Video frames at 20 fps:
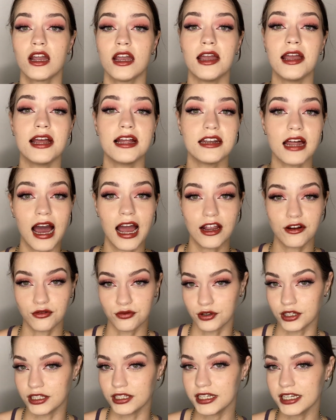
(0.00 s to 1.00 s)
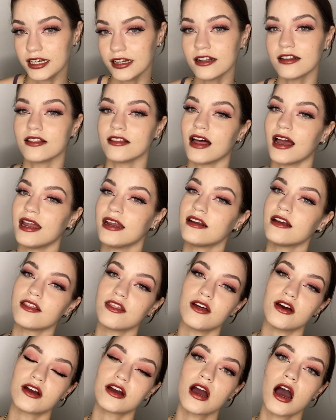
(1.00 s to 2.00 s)
and I really like
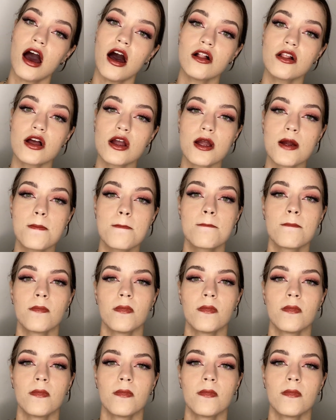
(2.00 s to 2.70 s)
the color.